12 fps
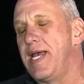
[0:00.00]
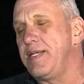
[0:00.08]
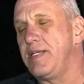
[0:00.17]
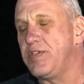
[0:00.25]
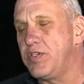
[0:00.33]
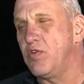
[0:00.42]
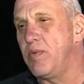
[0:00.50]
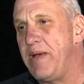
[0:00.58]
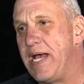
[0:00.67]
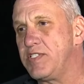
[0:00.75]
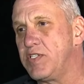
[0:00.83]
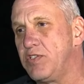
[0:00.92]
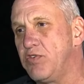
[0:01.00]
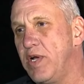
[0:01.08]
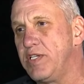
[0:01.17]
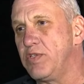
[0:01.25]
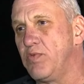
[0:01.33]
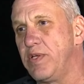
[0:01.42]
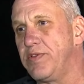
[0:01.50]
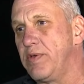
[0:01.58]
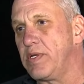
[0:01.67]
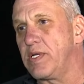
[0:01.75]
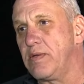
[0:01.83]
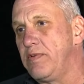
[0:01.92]
into a bad situation with
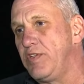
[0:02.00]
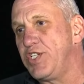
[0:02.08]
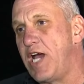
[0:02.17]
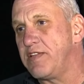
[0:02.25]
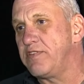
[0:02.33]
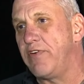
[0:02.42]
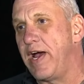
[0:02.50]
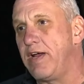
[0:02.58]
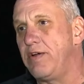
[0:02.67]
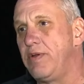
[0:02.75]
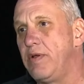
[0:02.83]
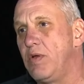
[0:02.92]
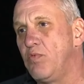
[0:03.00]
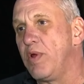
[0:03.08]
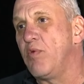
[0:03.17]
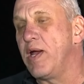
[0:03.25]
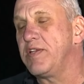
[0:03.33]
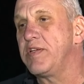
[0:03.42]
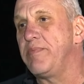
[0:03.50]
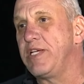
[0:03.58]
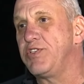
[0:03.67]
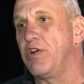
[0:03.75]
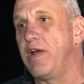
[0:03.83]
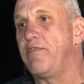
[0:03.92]
shots fired, we wanted to make
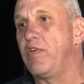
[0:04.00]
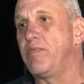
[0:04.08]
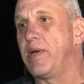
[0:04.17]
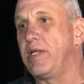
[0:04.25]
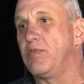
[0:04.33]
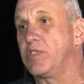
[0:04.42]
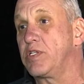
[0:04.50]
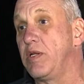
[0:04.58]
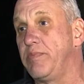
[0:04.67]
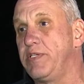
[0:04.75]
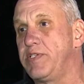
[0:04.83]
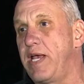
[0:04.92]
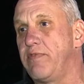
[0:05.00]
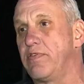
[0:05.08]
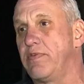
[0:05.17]
sure everybody was going to be safe.